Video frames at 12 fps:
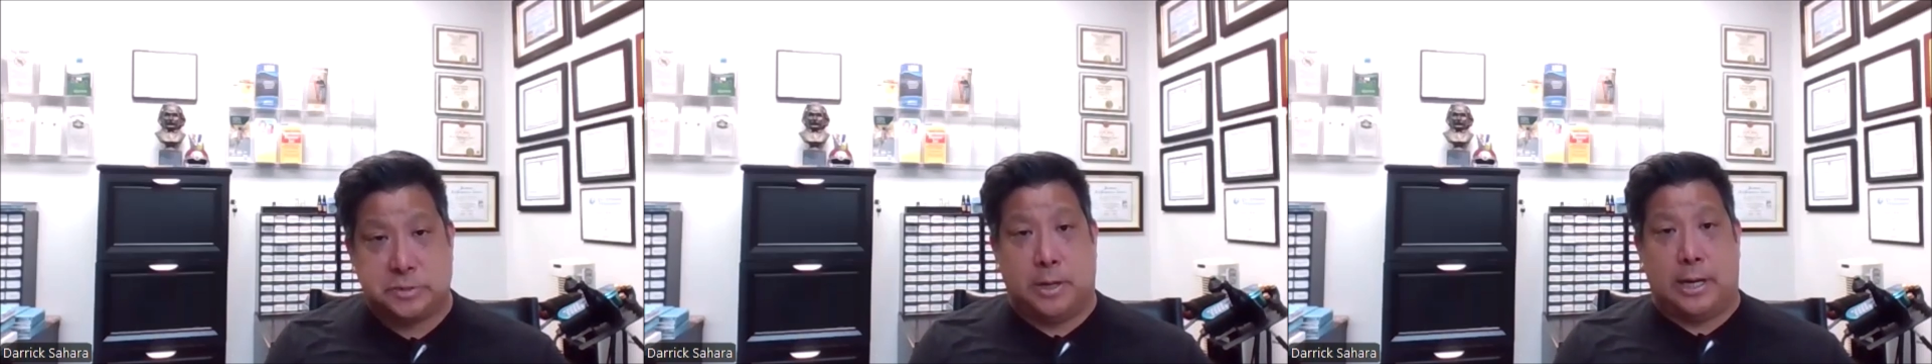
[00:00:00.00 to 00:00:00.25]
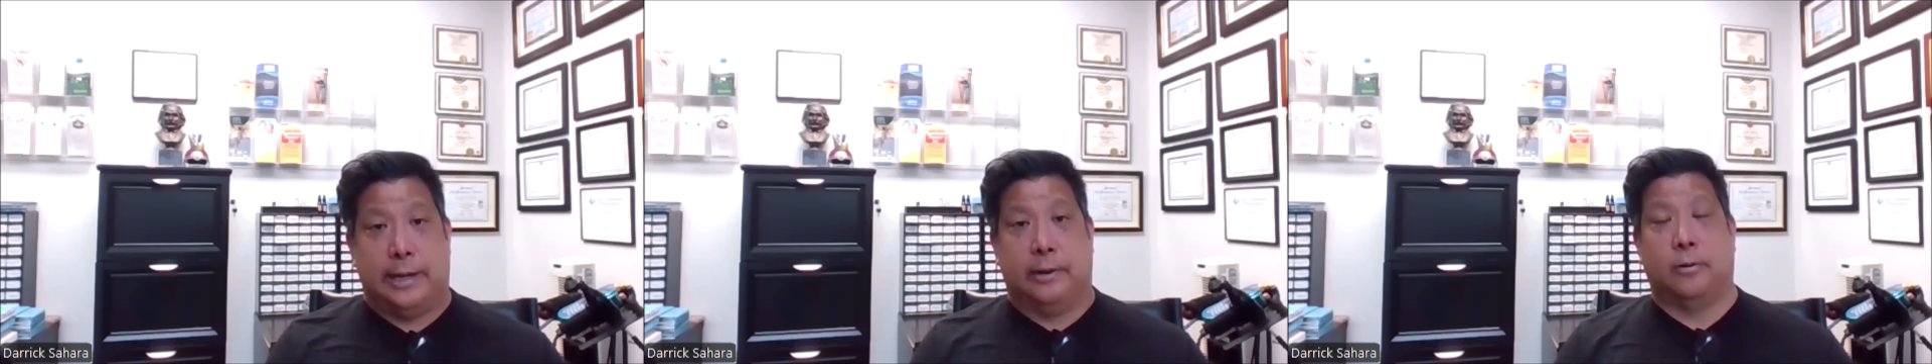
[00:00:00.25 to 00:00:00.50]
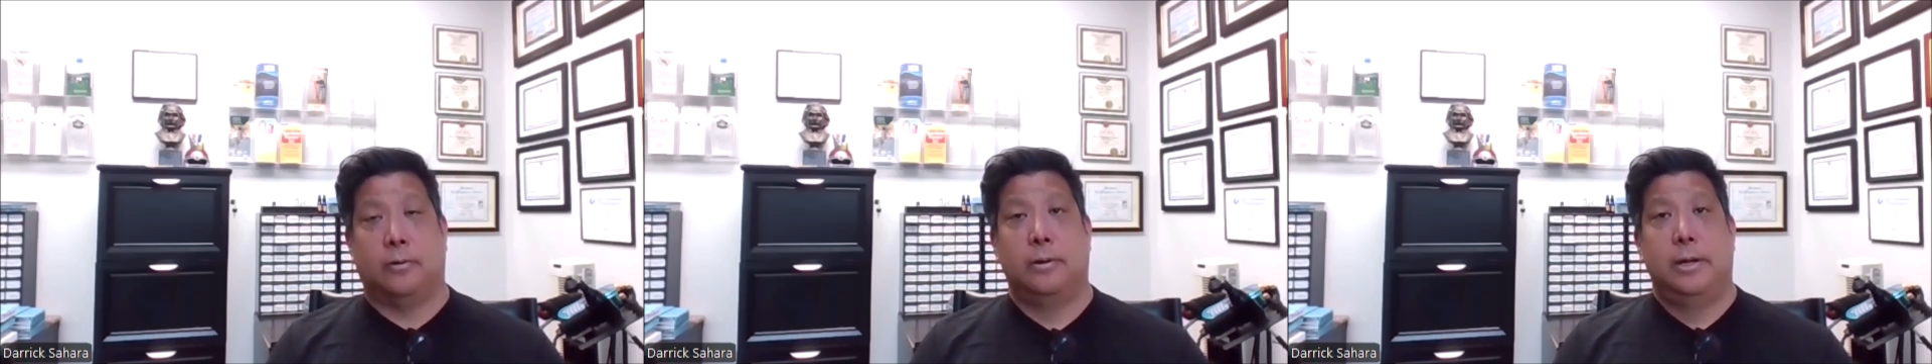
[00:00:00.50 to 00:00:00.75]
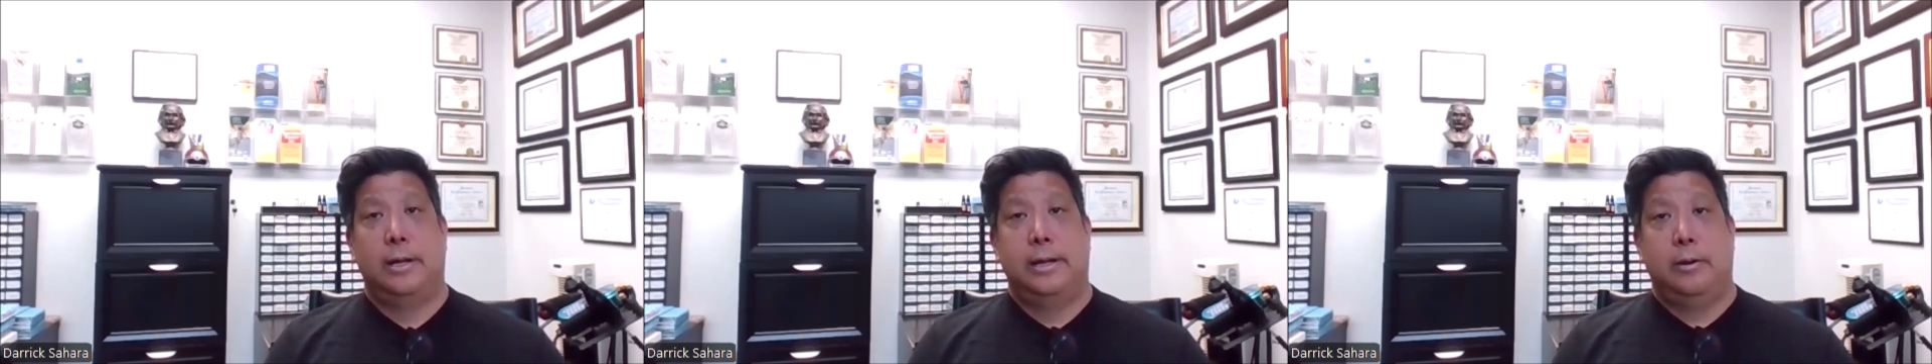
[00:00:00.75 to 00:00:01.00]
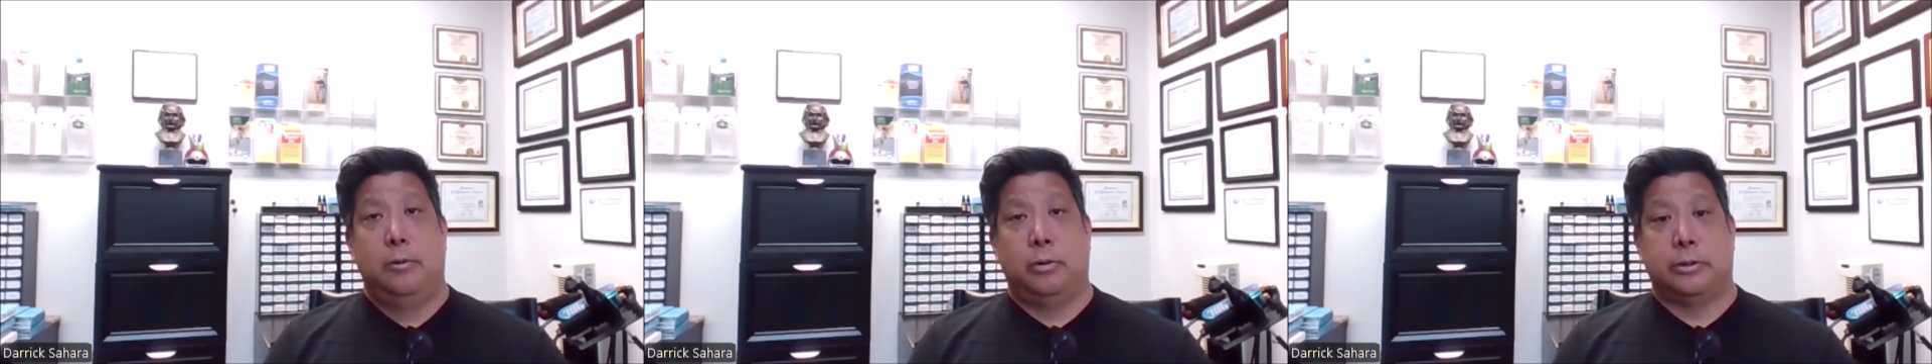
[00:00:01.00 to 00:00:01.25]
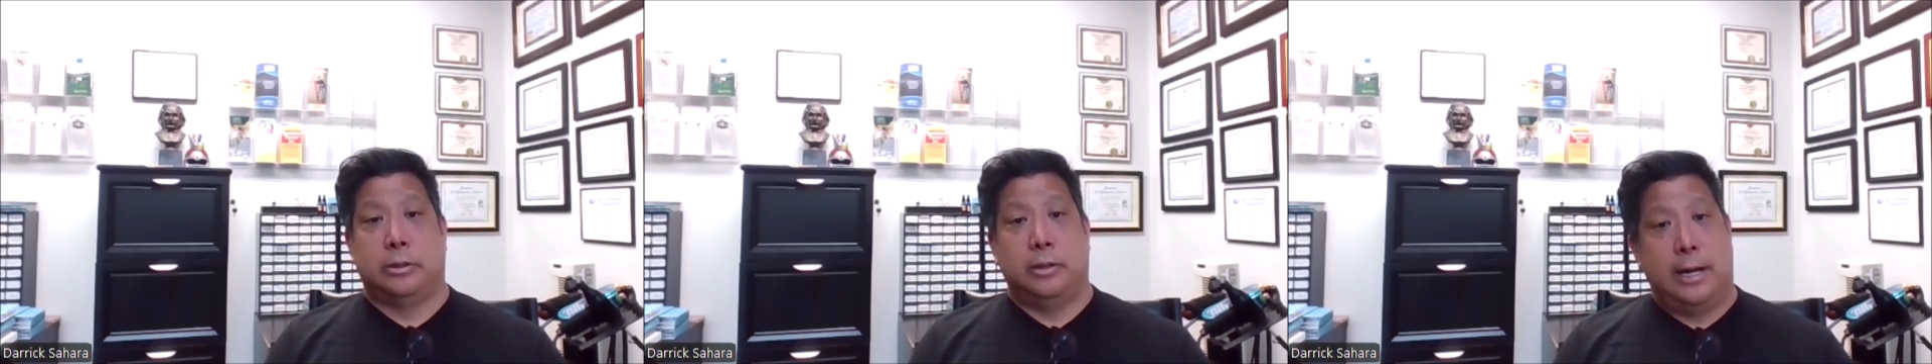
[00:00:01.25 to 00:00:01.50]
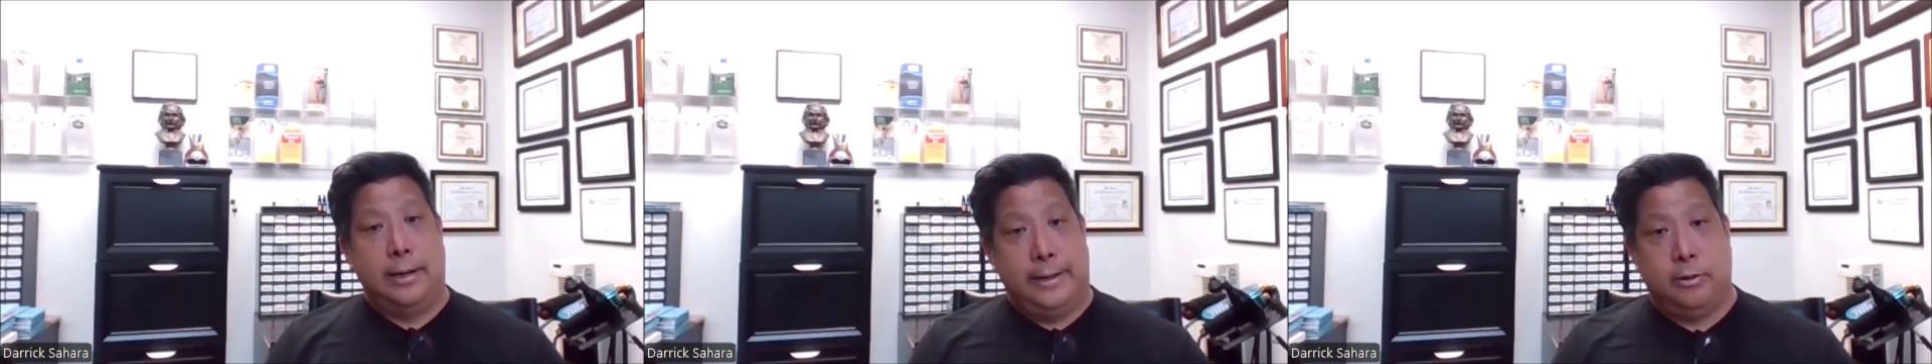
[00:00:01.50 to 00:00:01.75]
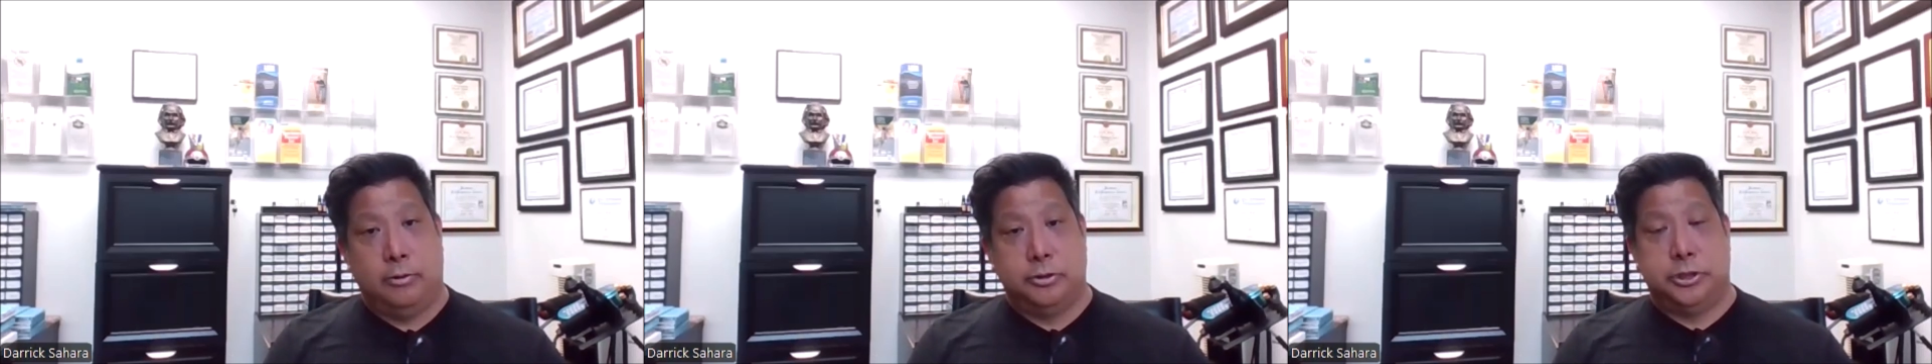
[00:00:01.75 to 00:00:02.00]
smile, with a lot
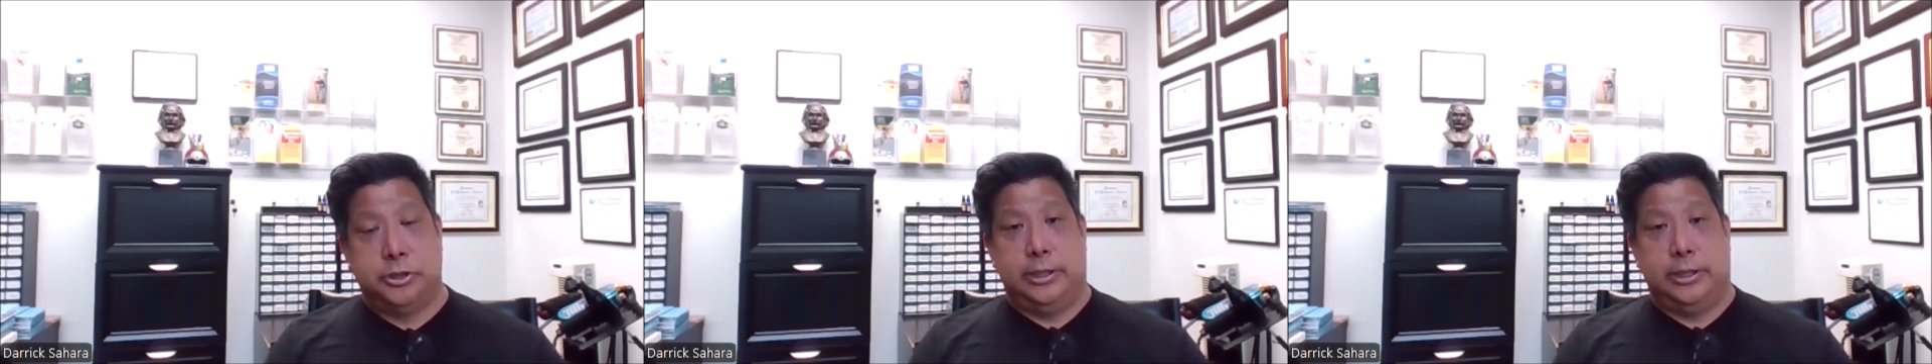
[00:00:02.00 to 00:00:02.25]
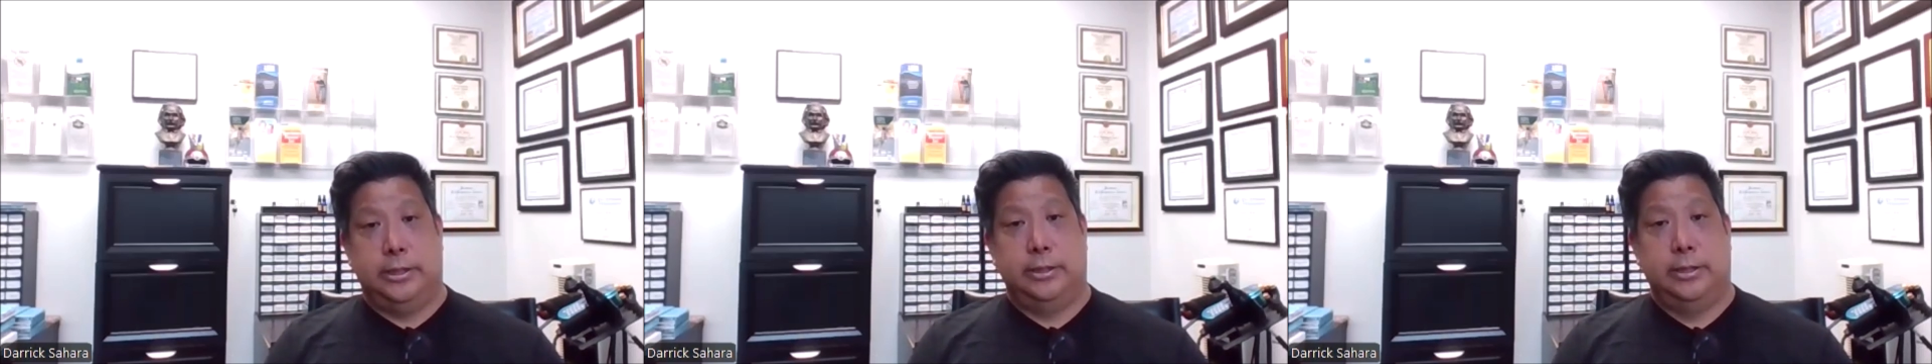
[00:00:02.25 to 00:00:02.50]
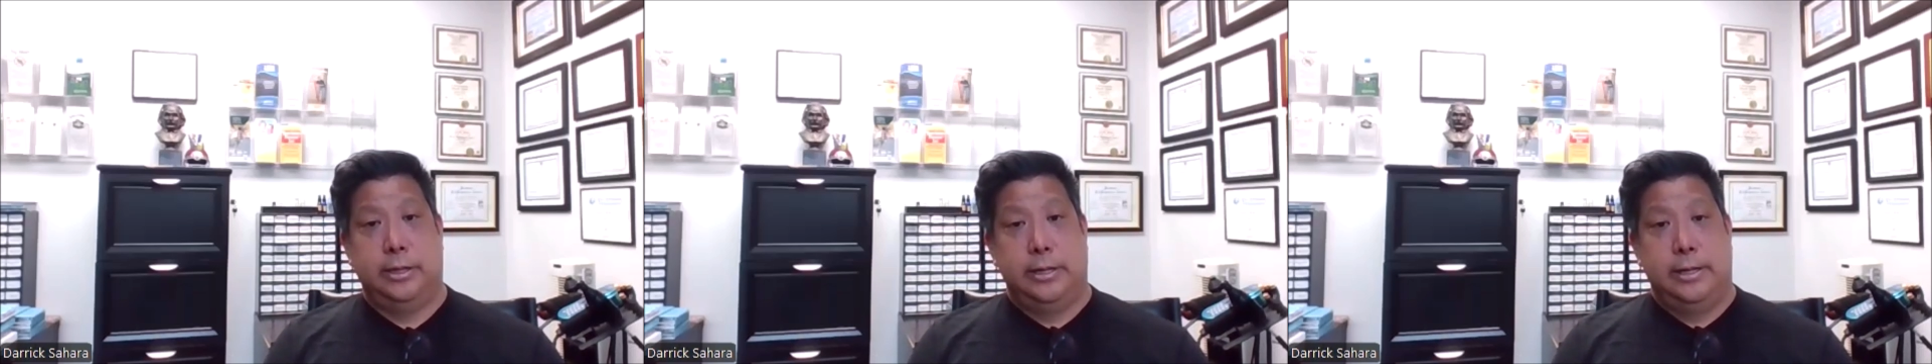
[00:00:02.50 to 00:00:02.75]
of energy,